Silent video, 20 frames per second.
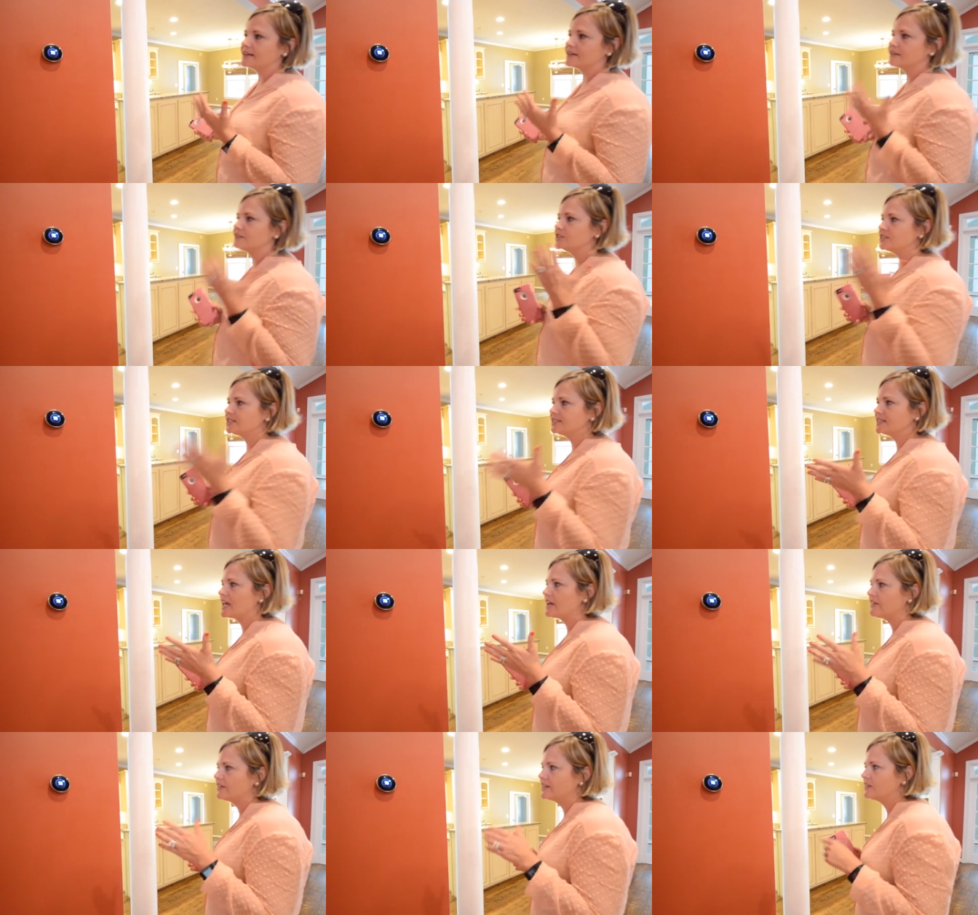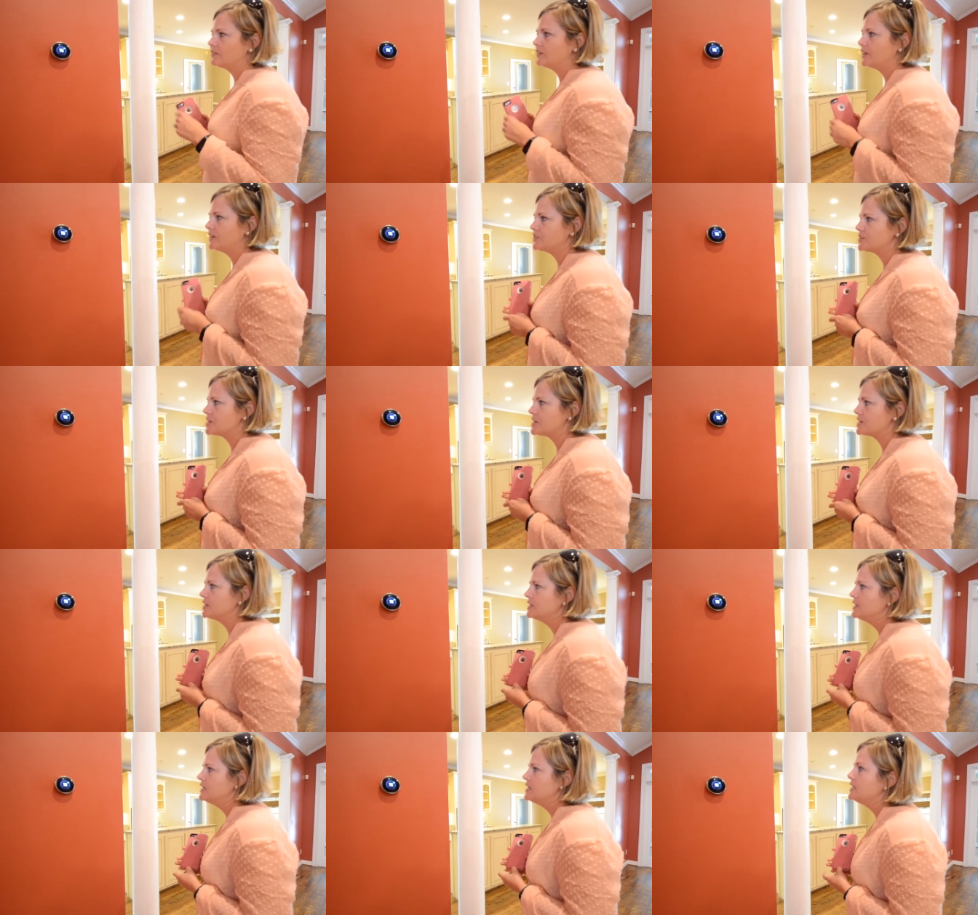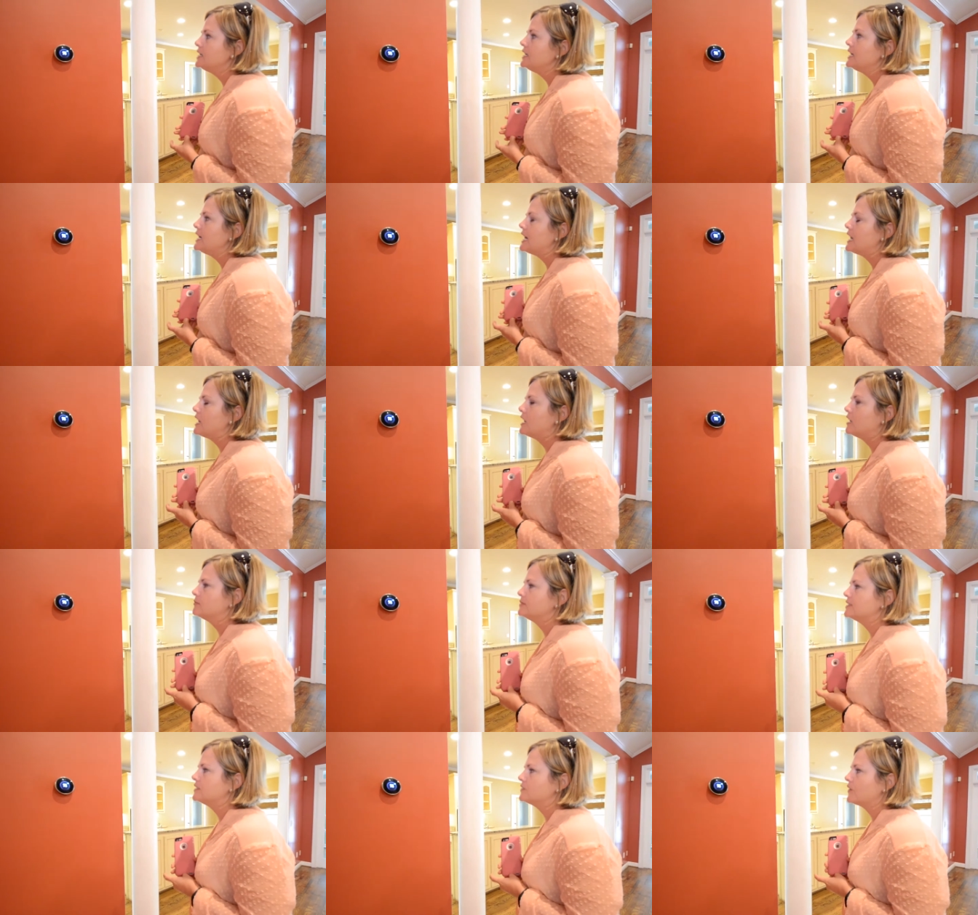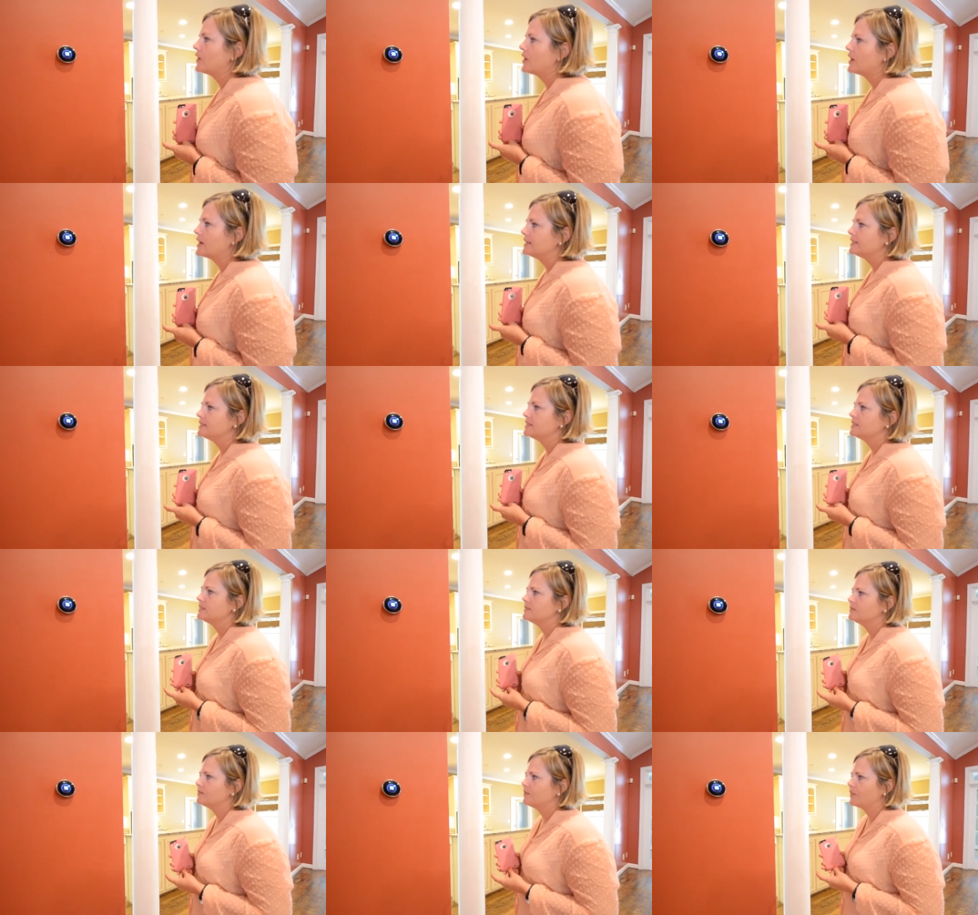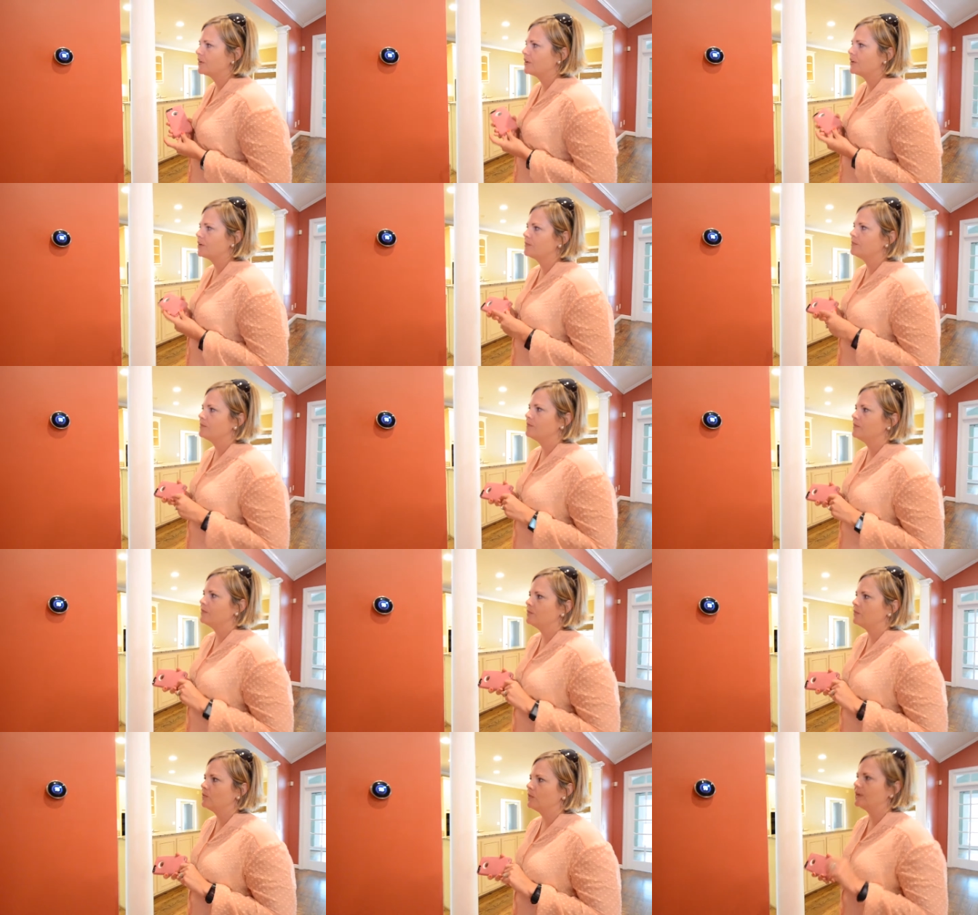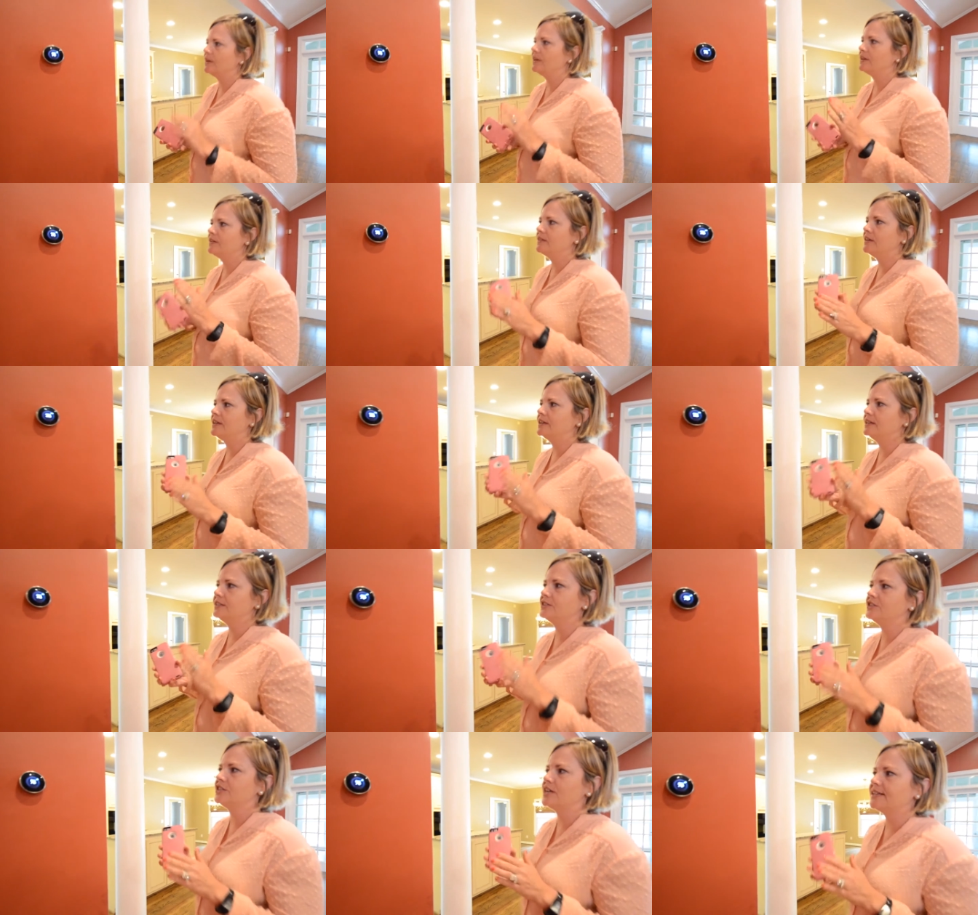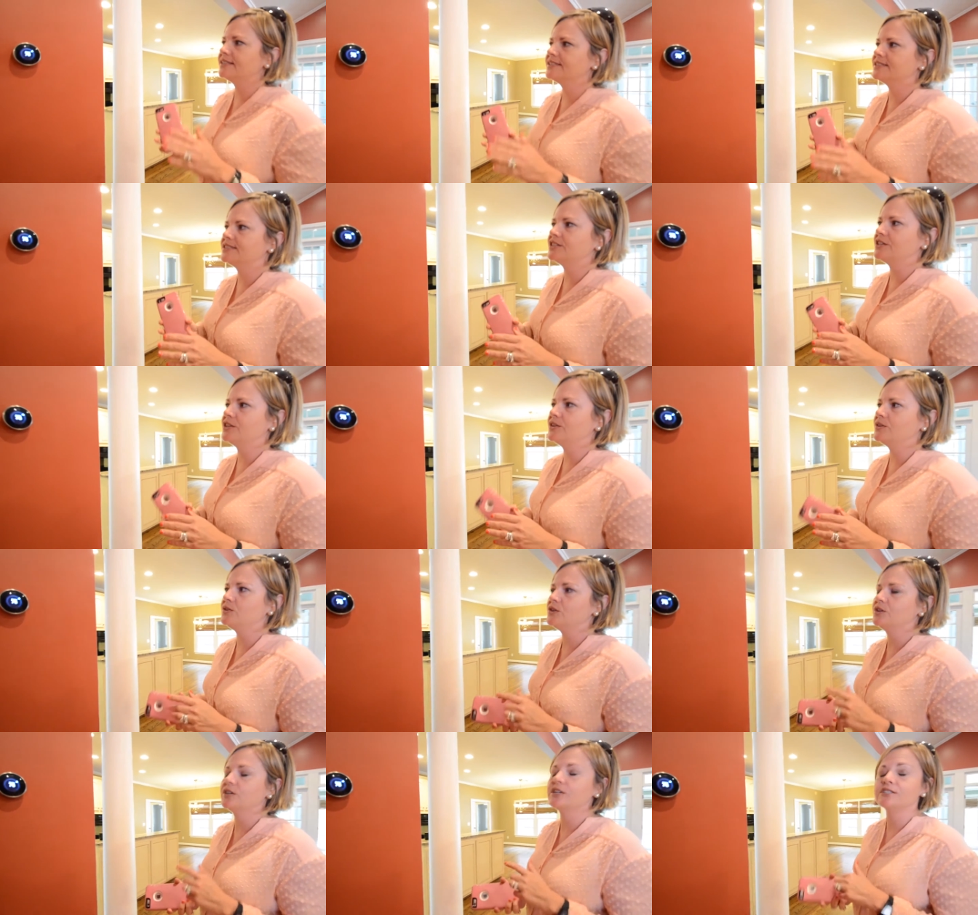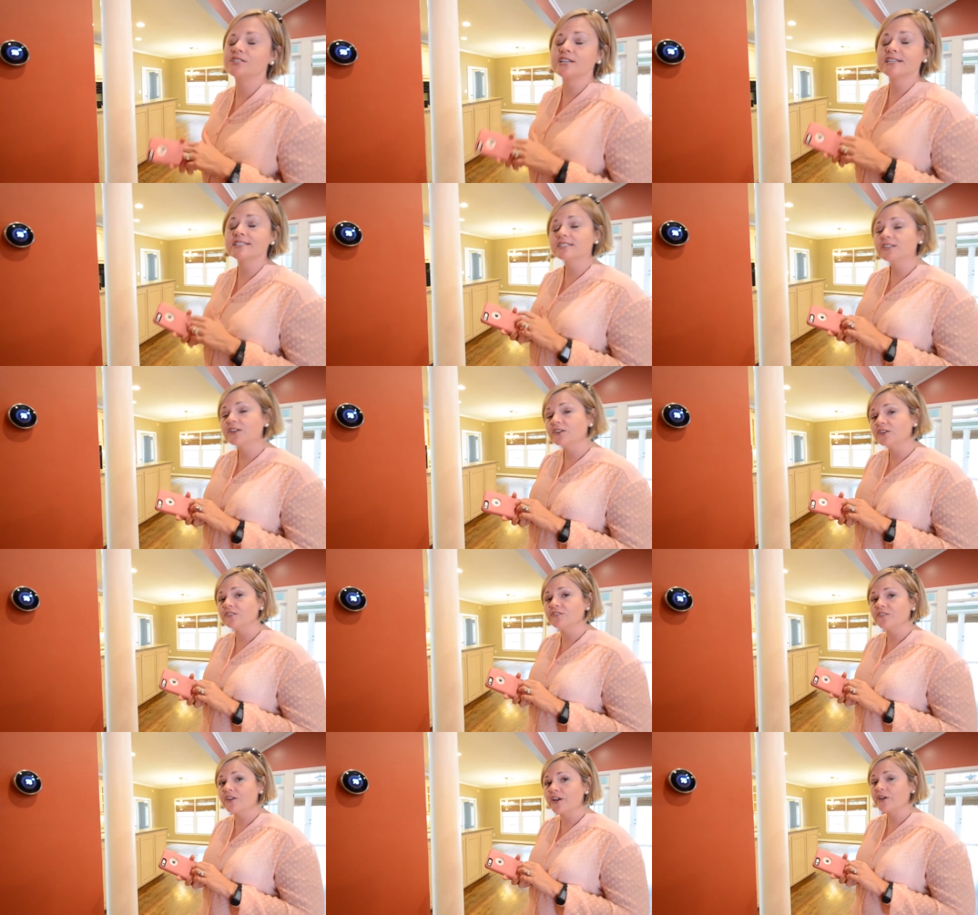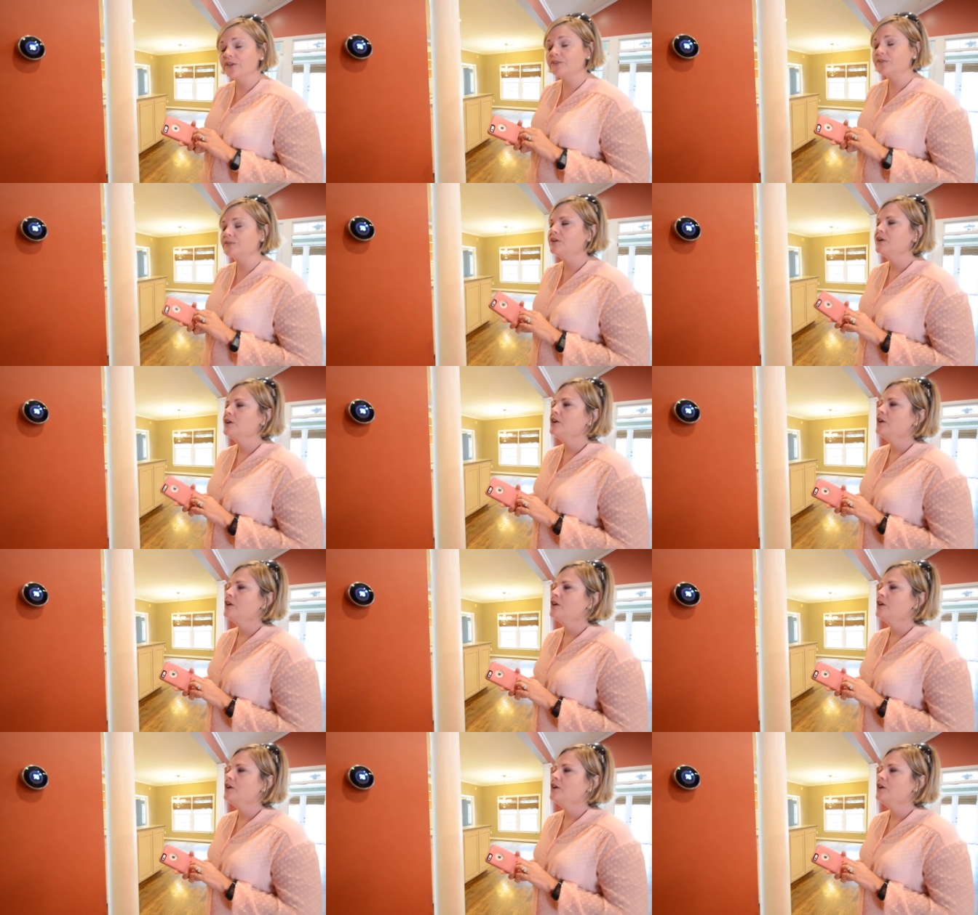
energy savings feature um, as far as for it, it adjusts to, you can adjust it on your phone,